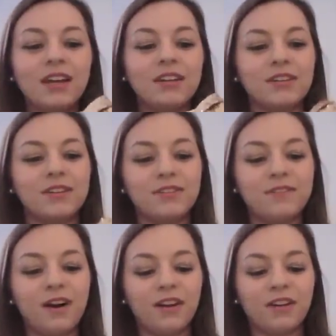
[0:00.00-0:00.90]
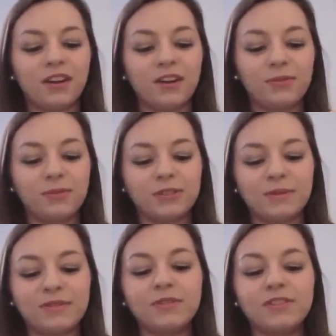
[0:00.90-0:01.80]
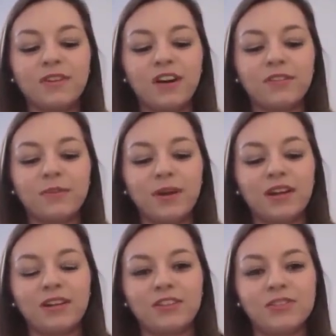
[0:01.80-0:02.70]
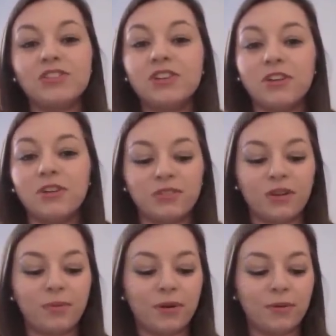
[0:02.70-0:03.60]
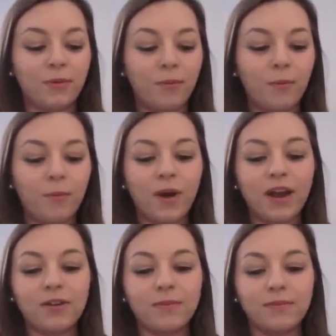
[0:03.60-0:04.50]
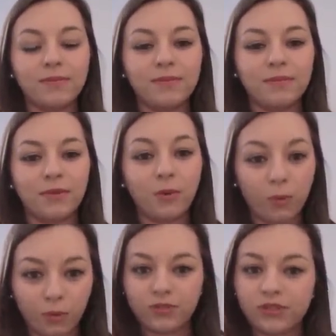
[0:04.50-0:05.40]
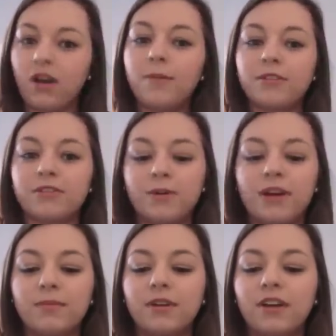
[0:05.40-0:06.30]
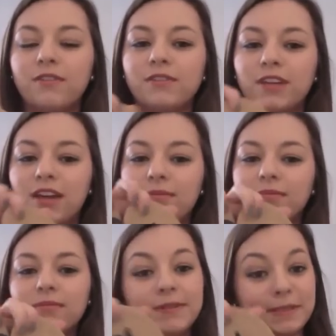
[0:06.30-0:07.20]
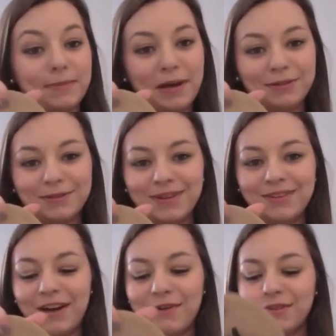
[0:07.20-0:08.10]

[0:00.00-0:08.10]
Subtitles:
something fun. Like, I wouldn't spend £45 on a pair of glittery shoes, because I probably won't wear them all the time. I just wear them enough to get a £6 worth out of